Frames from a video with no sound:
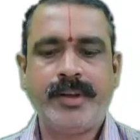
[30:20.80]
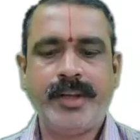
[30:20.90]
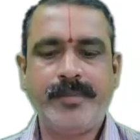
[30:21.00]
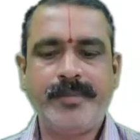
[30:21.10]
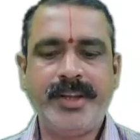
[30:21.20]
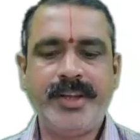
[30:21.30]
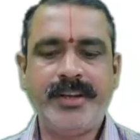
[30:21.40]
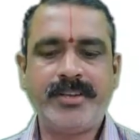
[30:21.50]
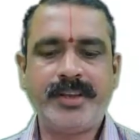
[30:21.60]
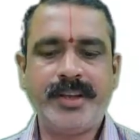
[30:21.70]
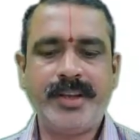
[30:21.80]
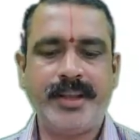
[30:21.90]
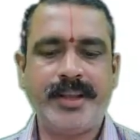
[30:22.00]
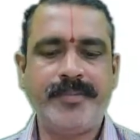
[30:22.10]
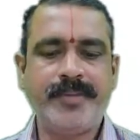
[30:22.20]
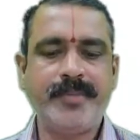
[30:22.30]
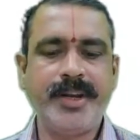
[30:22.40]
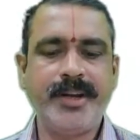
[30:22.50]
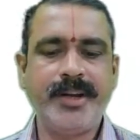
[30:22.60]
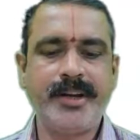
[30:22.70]
It means a gift
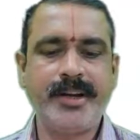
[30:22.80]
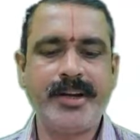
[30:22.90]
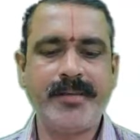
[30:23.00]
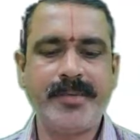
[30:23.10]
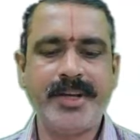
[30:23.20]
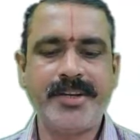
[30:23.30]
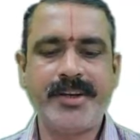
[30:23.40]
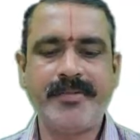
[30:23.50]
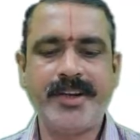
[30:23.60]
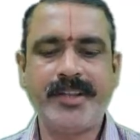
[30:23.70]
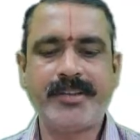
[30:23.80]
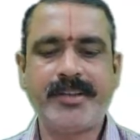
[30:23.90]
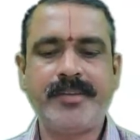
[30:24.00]
made in contemplation of death.